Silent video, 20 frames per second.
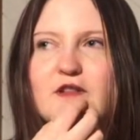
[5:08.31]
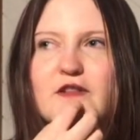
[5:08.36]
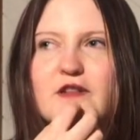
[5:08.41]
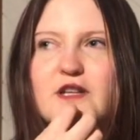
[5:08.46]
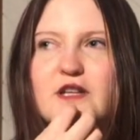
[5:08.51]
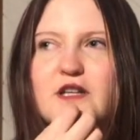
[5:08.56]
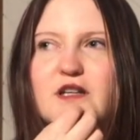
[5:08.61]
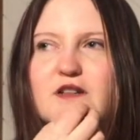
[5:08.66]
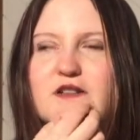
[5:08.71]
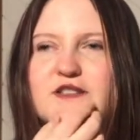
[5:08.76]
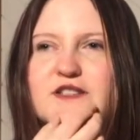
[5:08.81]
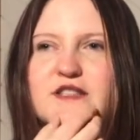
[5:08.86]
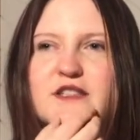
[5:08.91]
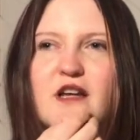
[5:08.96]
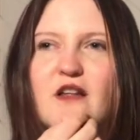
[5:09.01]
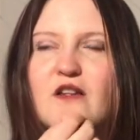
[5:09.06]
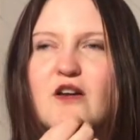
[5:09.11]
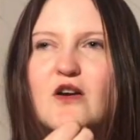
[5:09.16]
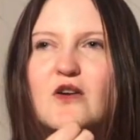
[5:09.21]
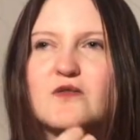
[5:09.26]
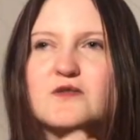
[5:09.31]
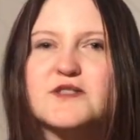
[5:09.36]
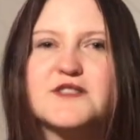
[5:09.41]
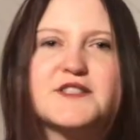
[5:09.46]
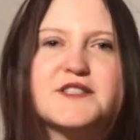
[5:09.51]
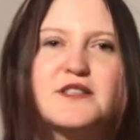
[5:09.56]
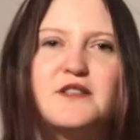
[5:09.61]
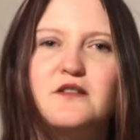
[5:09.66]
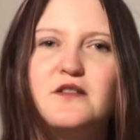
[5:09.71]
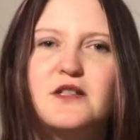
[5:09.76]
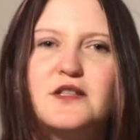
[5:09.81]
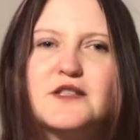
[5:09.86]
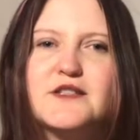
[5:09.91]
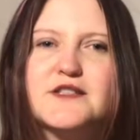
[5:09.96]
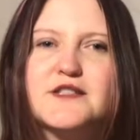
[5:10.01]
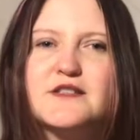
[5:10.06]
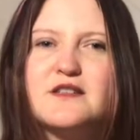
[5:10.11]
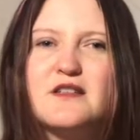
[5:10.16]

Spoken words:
There's another old series,